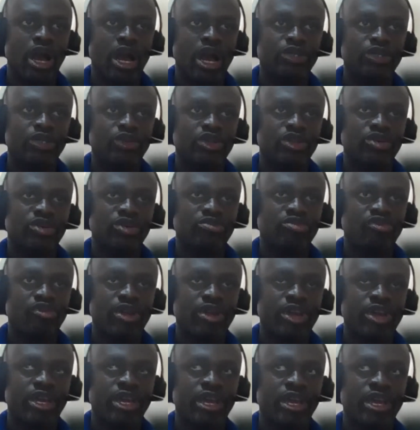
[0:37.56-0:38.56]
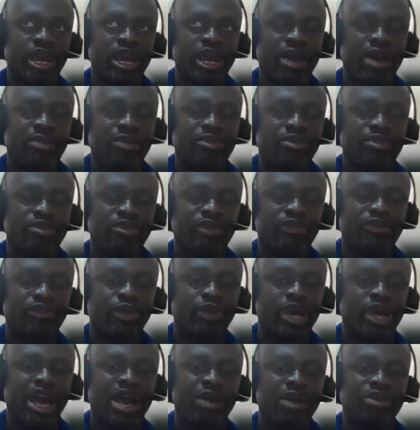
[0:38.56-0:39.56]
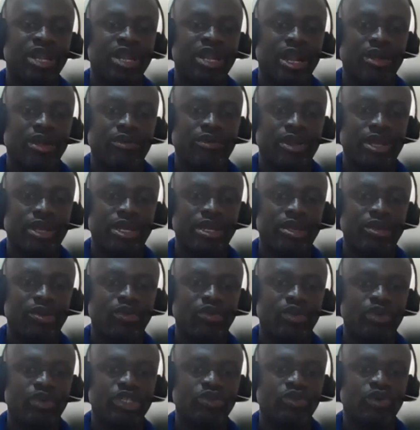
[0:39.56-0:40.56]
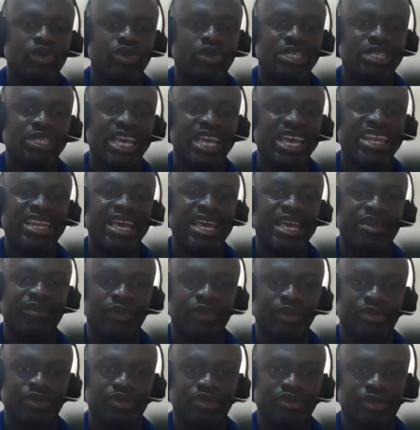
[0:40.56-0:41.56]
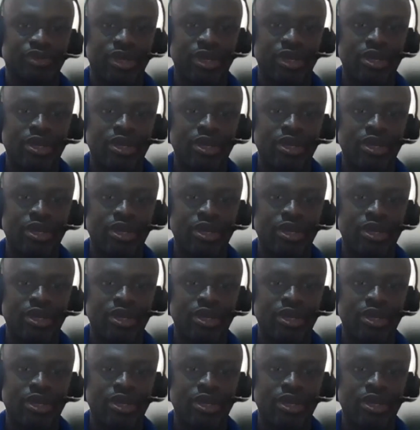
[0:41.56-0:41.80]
actually bring up the vocabulary which was in the inventory.